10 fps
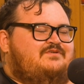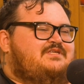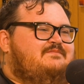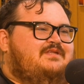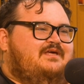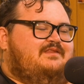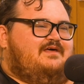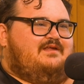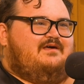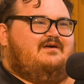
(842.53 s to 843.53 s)
It was something like
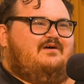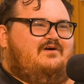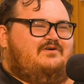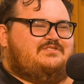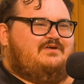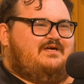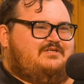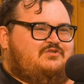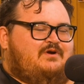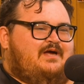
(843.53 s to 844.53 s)
that. Also, like
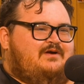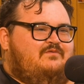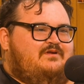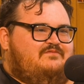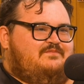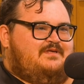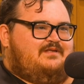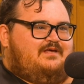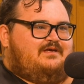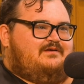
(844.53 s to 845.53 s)
Shrek would have
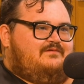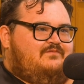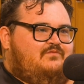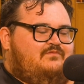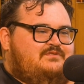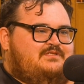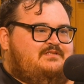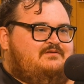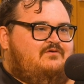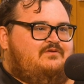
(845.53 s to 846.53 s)
been like
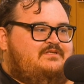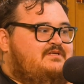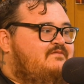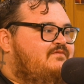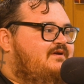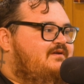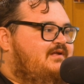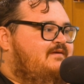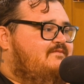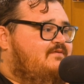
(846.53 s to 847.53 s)
totally different
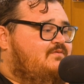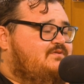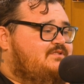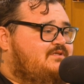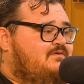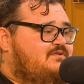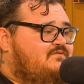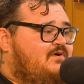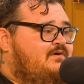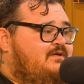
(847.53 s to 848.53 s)
if it was Chris
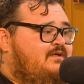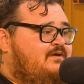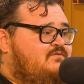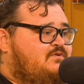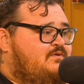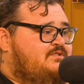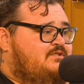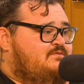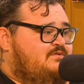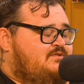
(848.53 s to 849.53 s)
Farley, like it was
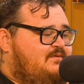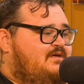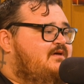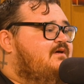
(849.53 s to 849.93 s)
originally supposed to be.